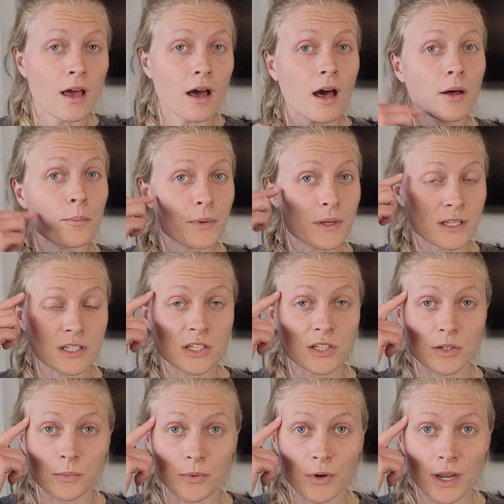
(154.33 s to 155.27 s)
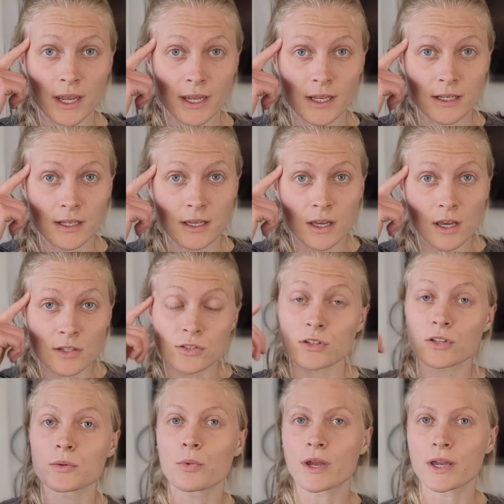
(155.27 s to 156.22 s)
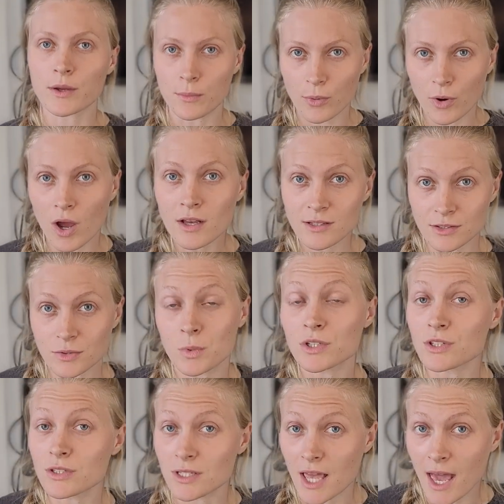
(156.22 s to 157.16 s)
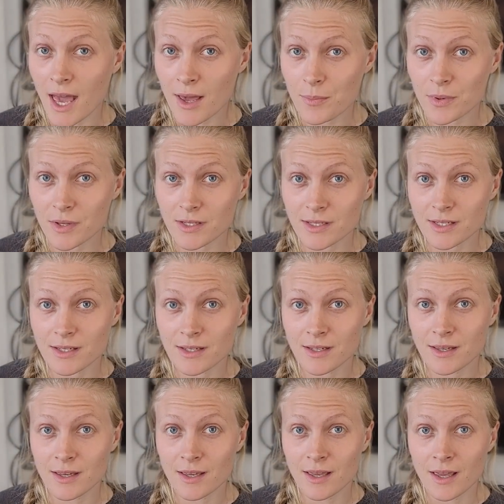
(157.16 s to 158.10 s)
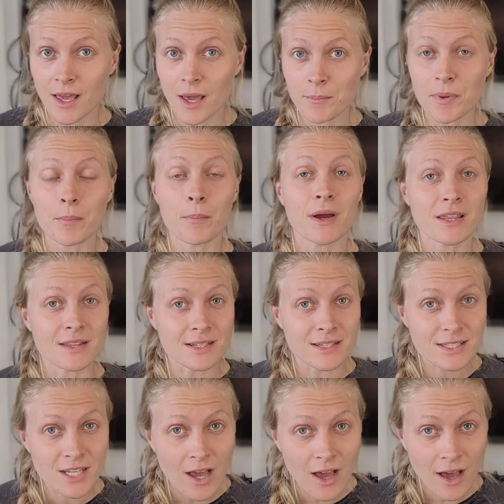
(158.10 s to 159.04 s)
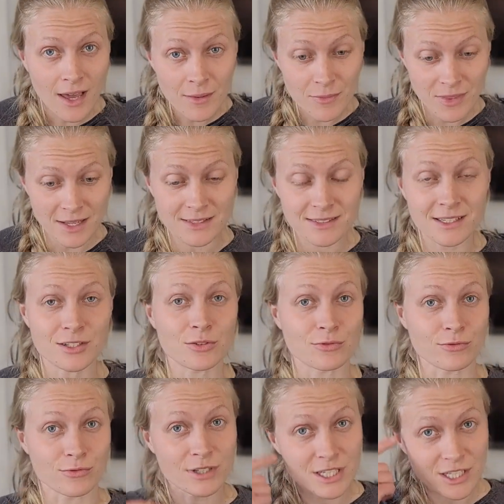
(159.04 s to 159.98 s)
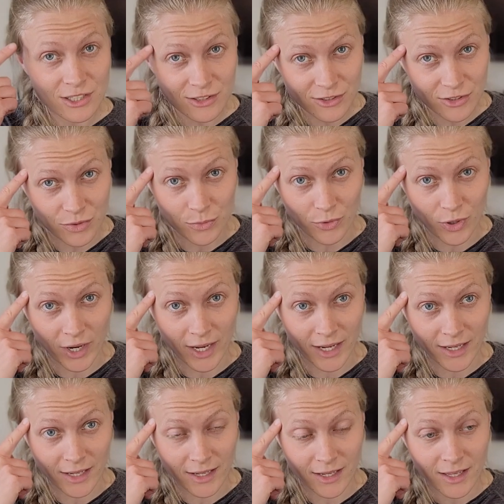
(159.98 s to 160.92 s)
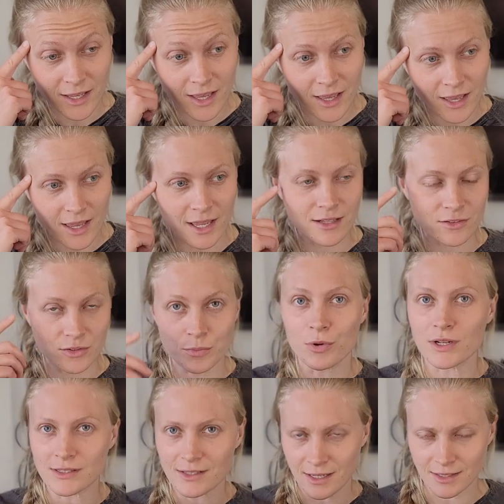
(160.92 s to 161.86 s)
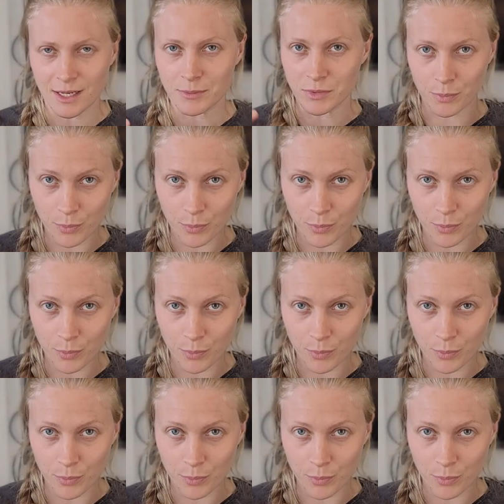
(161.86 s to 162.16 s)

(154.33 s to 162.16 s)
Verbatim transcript: up into your brain so that your brain can process what just happened. But by the time that signal reaches your brain and your brain's had time to